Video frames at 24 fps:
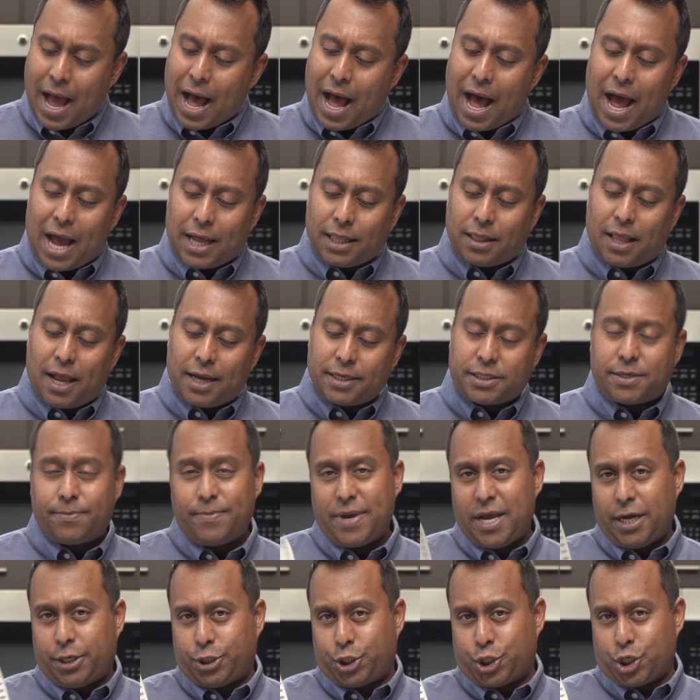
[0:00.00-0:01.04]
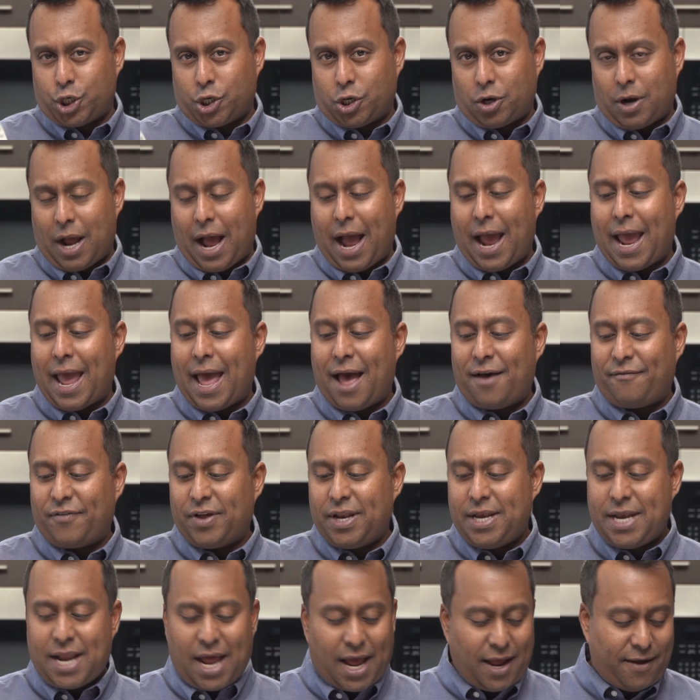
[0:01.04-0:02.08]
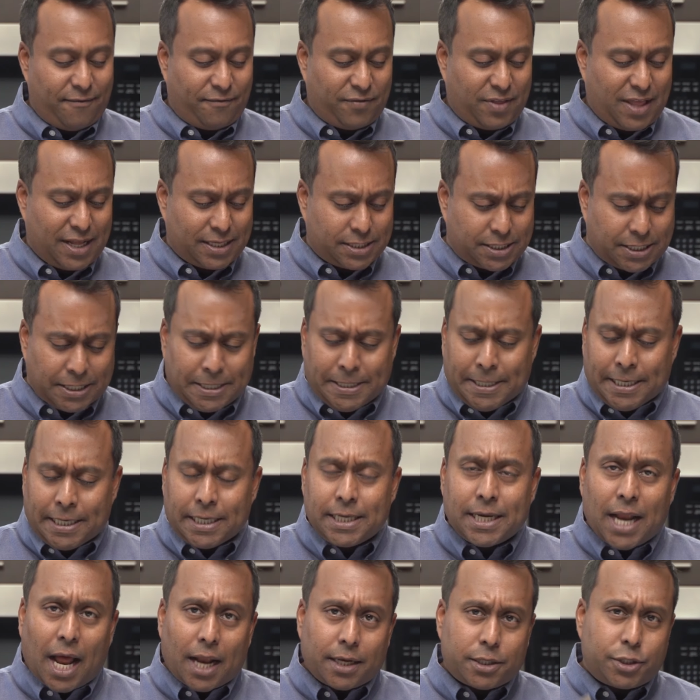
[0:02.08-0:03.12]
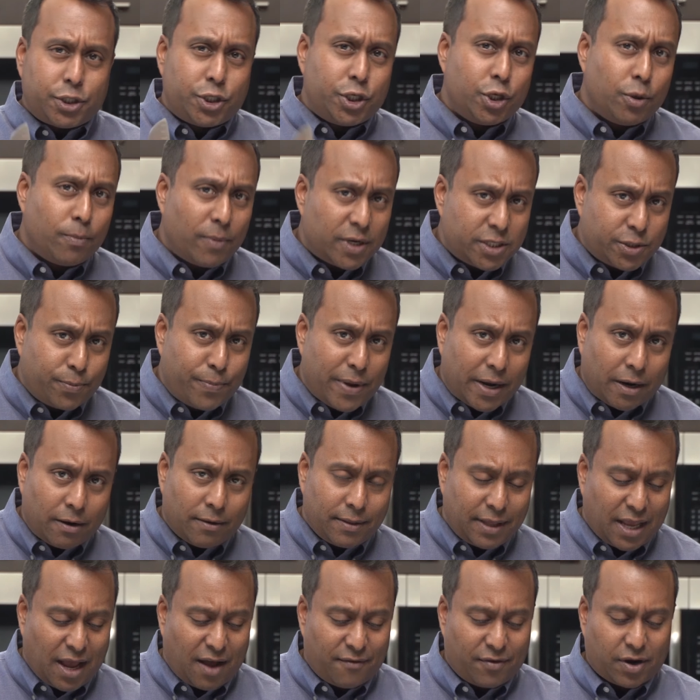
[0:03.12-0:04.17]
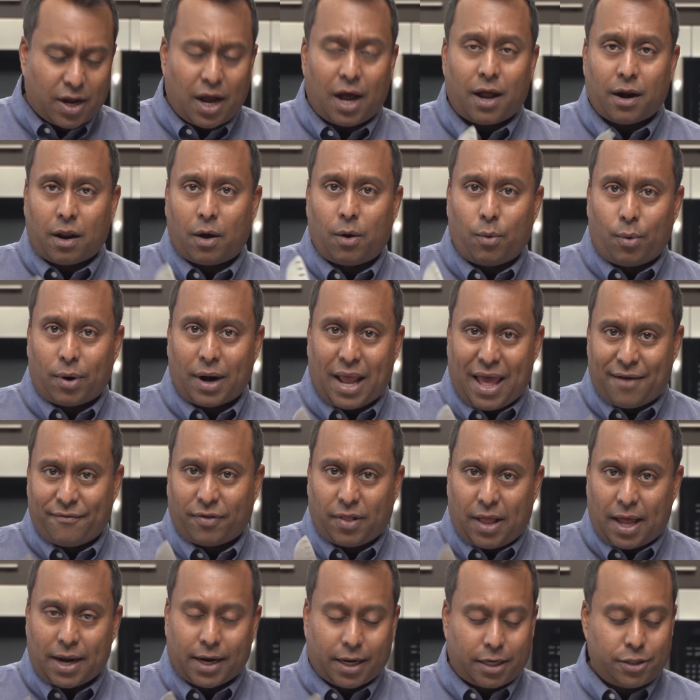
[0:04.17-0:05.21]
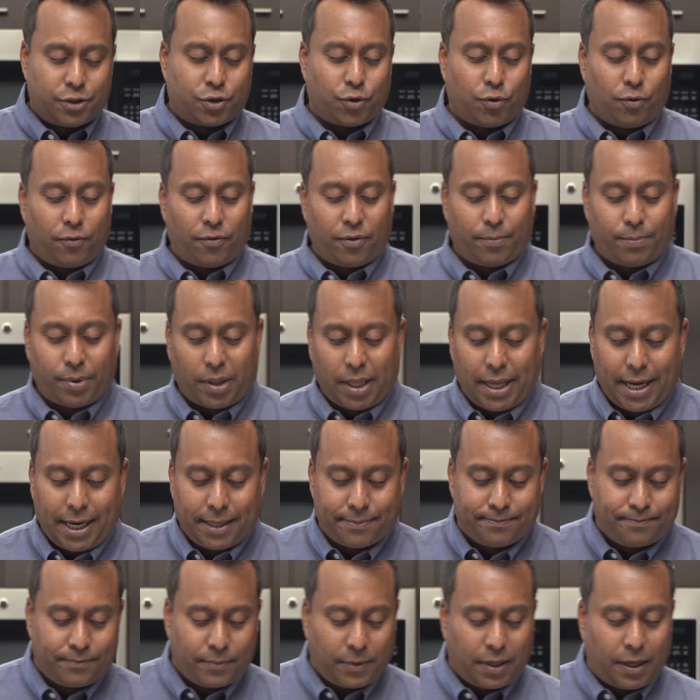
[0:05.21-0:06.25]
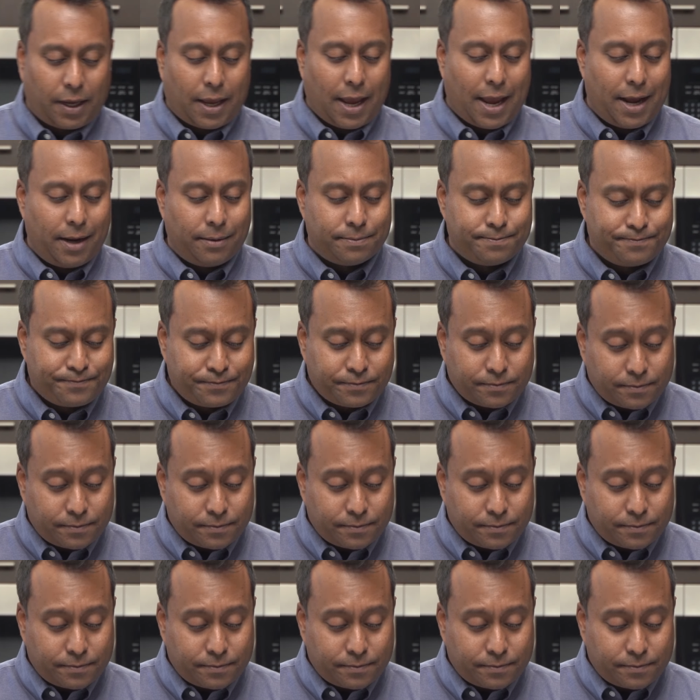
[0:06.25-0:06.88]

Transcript: I like to make sure I have a knife that's not too much bigger than the avocado. I want to have a lot of control of the blade, okay?